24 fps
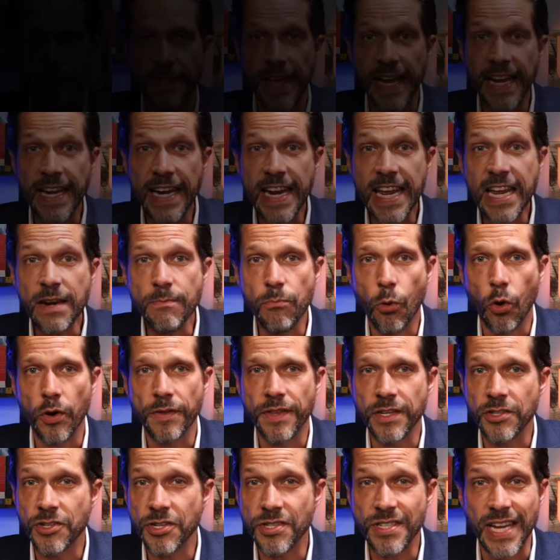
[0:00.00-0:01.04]
They need more
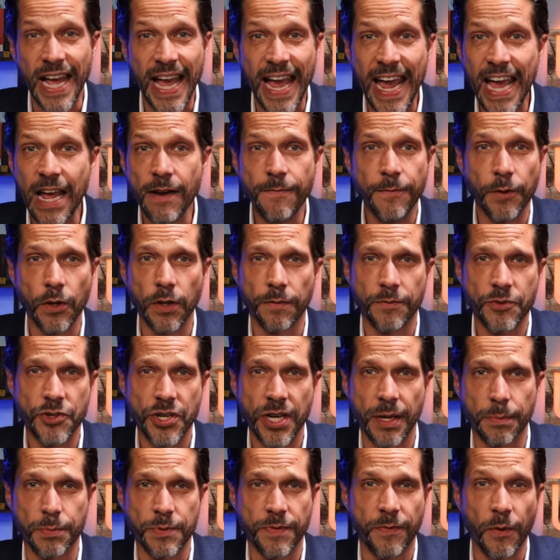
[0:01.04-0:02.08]
than just a handful of
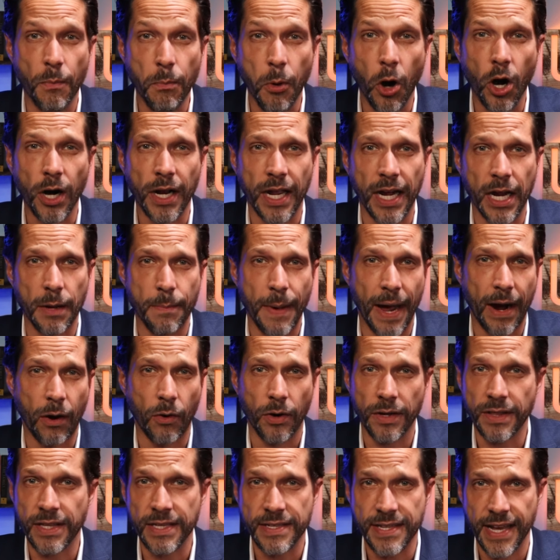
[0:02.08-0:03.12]
chips for bargaining
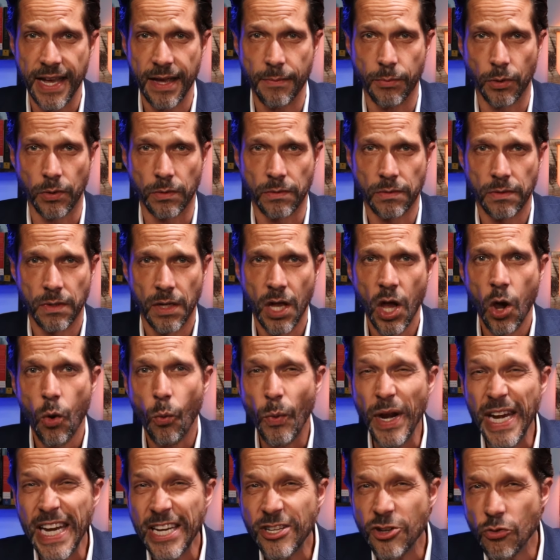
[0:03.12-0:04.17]
power at the table.
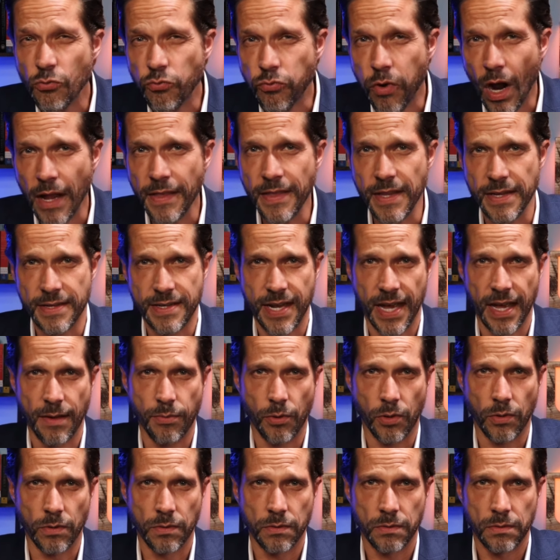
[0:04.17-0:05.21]
We need to run the
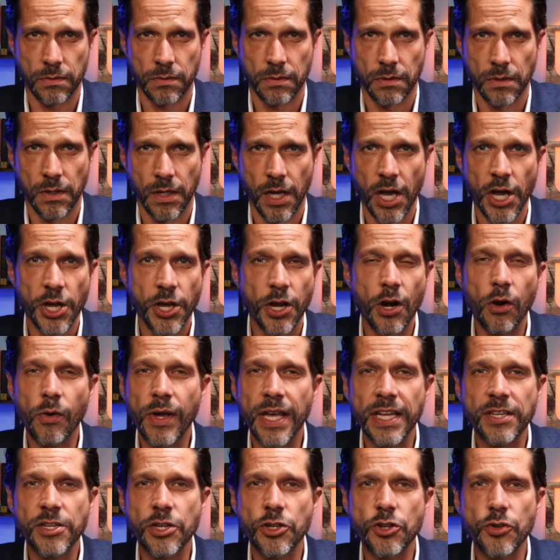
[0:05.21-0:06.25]
table. You don't
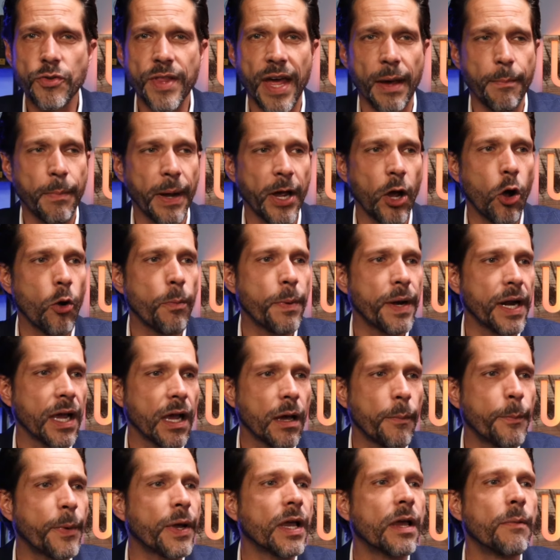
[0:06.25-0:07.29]
get to do that by opening
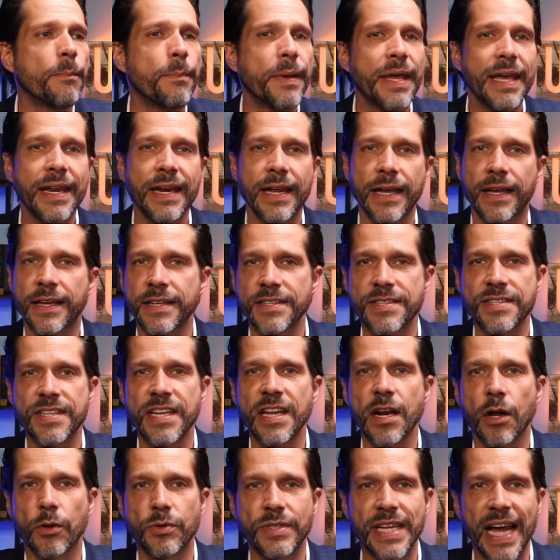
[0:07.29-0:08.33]
up a competing
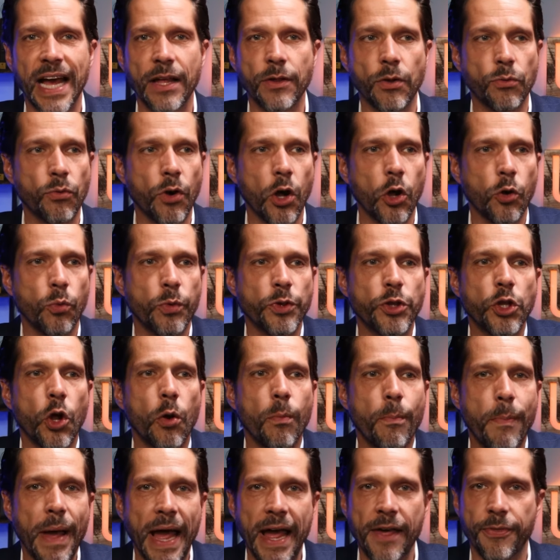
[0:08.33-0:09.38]
casino down the road with no
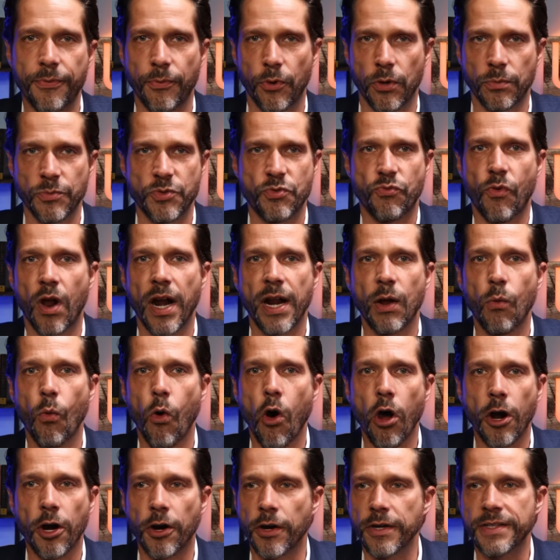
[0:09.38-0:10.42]
bathrooms, running
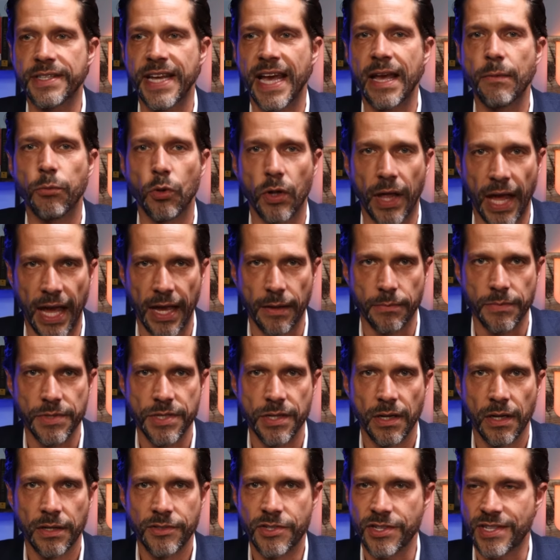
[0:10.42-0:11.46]
water, or table games,
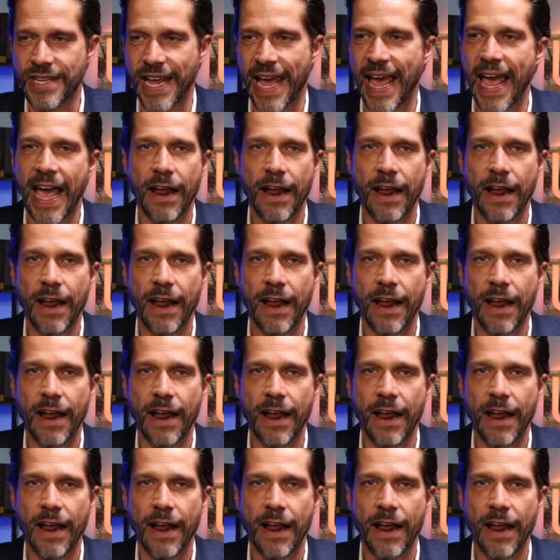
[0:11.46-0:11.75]
just a